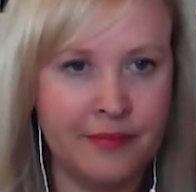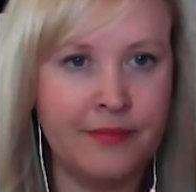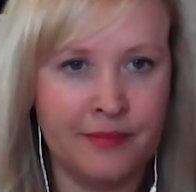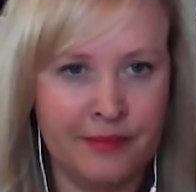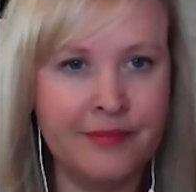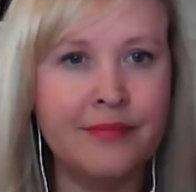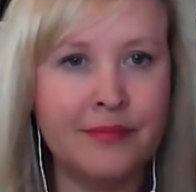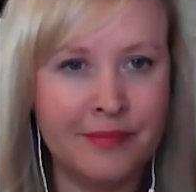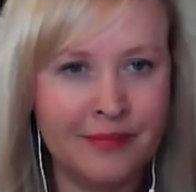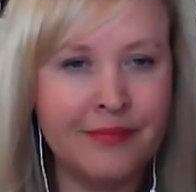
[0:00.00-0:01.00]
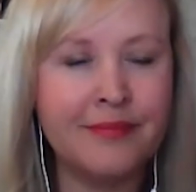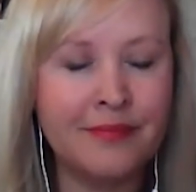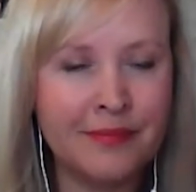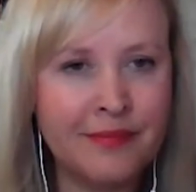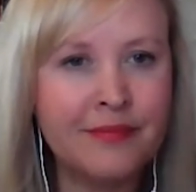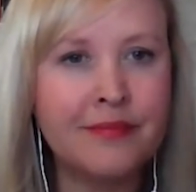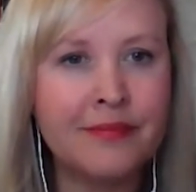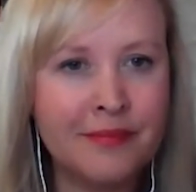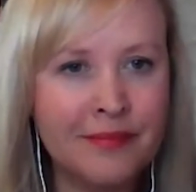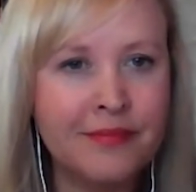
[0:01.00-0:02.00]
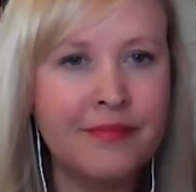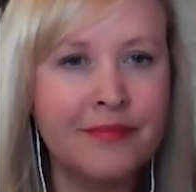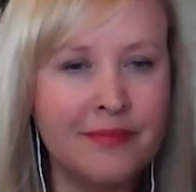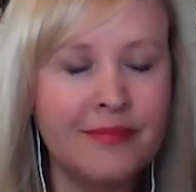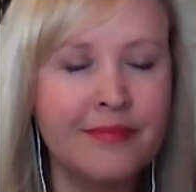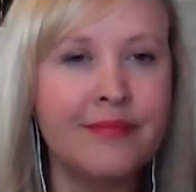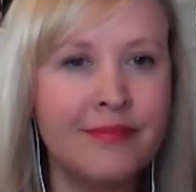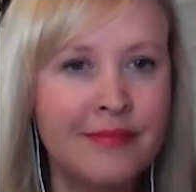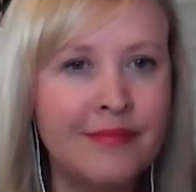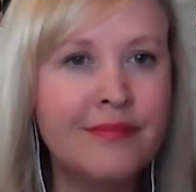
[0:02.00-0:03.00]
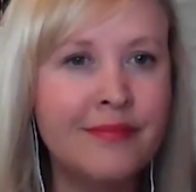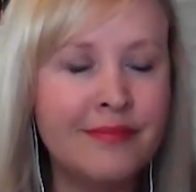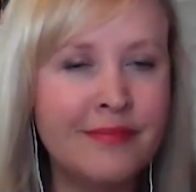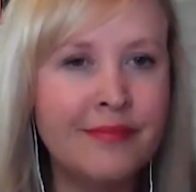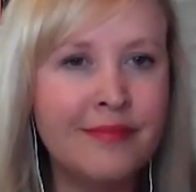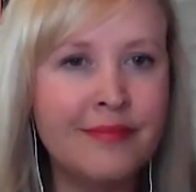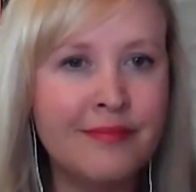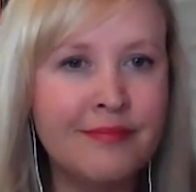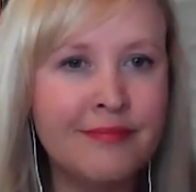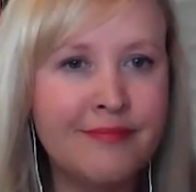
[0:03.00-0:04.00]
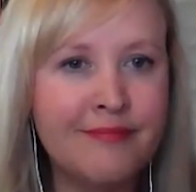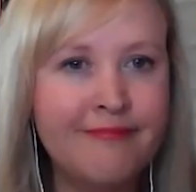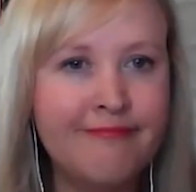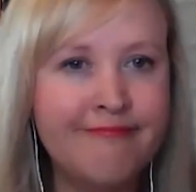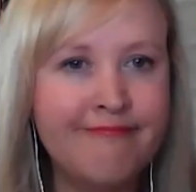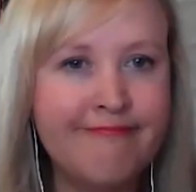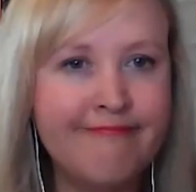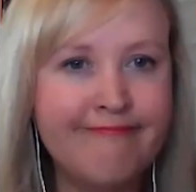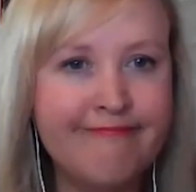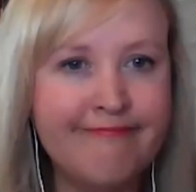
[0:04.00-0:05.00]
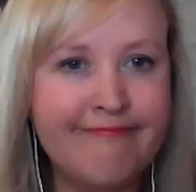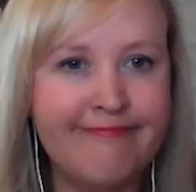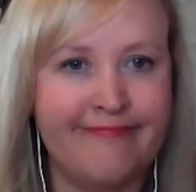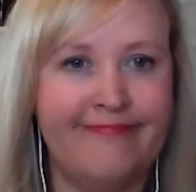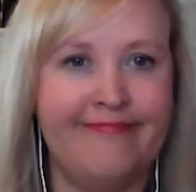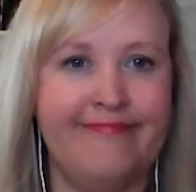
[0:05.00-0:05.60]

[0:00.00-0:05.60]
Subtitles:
The person shown says nothing.